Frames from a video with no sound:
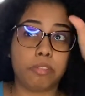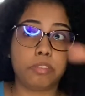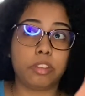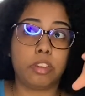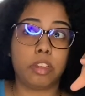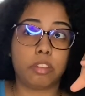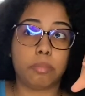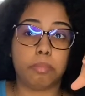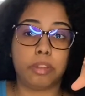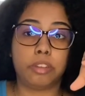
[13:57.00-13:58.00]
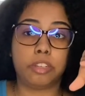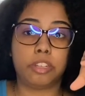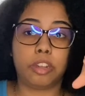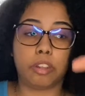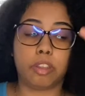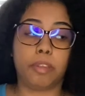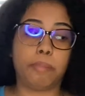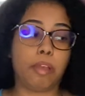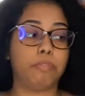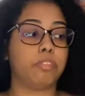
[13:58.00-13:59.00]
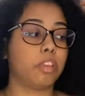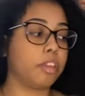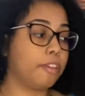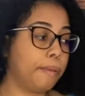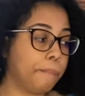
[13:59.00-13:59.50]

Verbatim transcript: was sitting at the bench and like I was like